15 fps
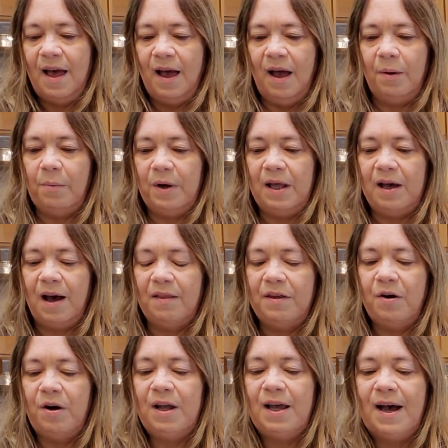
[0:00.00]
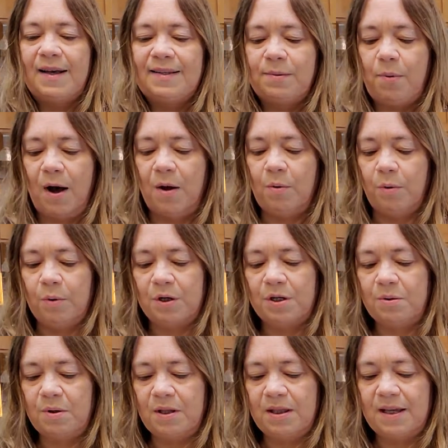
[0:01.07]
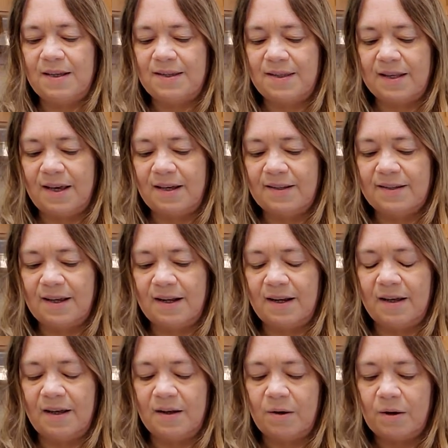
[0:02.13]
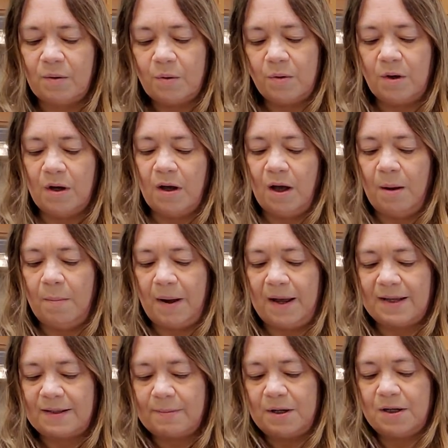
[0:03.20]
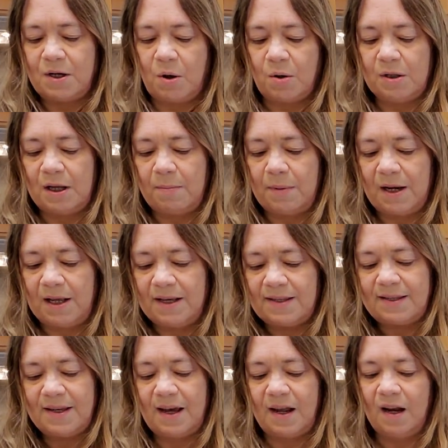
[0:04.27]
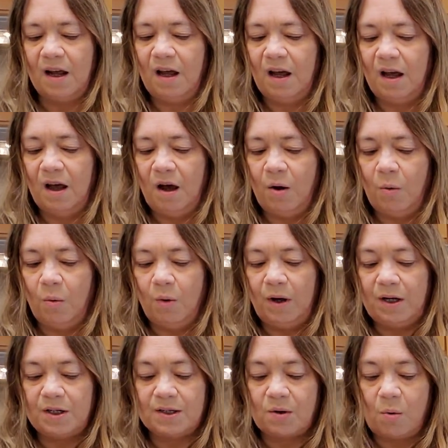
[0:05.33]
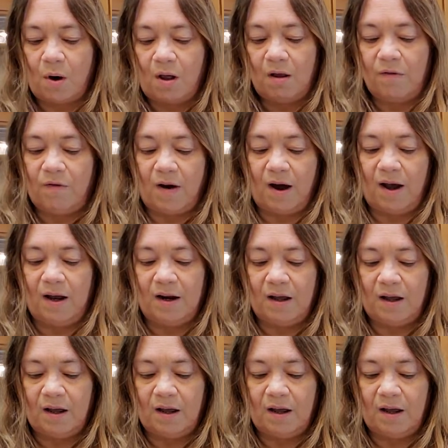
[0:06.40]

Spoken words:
And when he got there, he asked why we were doing these things, and my husband told him, and he said, "We just qualified.